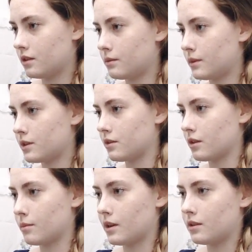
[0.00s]
Especially
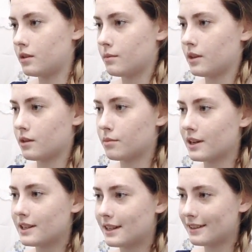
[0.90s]
compared to some of the other
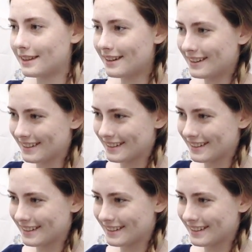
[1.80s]
braids out there.